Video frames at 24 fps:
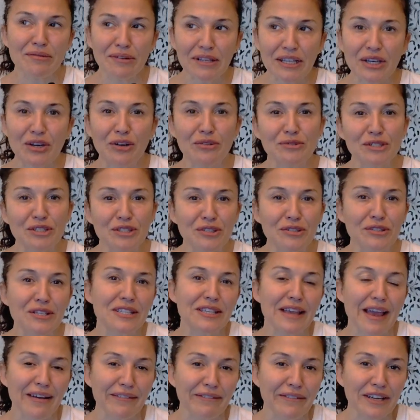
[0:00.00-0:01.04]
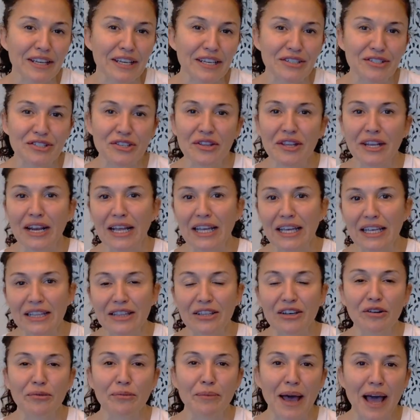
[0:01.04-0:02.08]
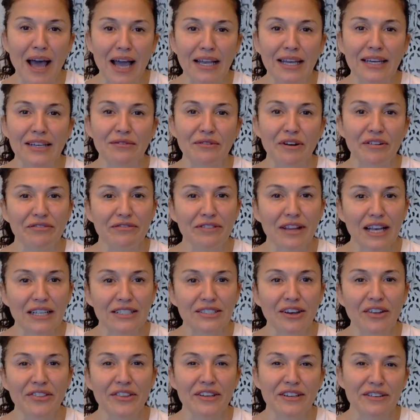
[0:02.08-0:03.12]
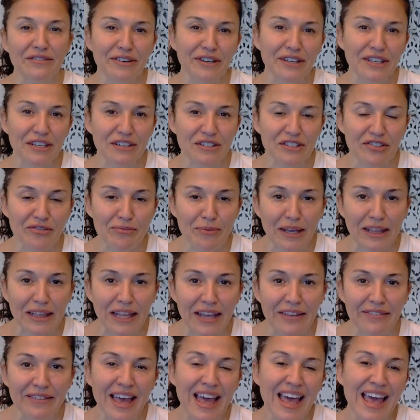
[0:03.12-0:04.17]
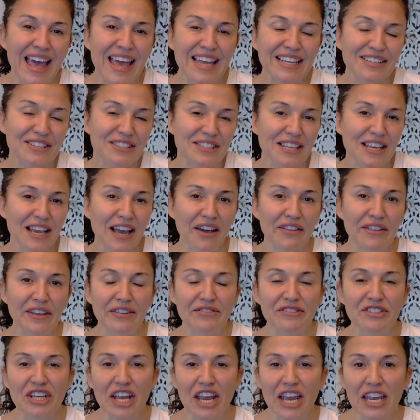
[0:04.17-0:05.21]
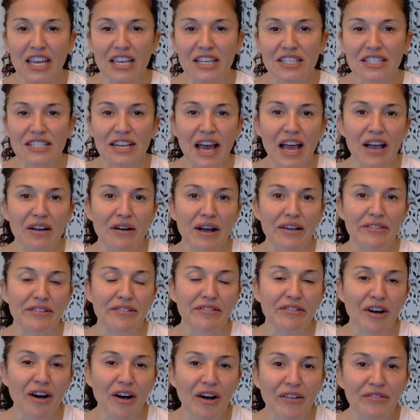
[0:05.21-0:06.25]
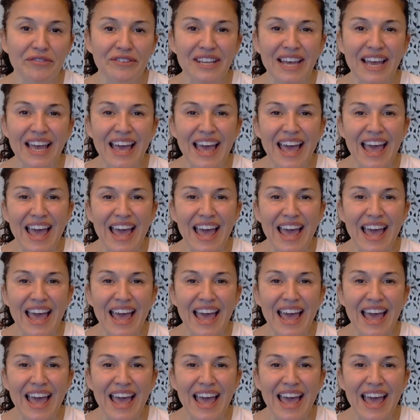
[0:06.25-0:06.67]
really hope to do this every year so that I can look back and reflect on the different years of my life to see how they've changed, how I've evolved,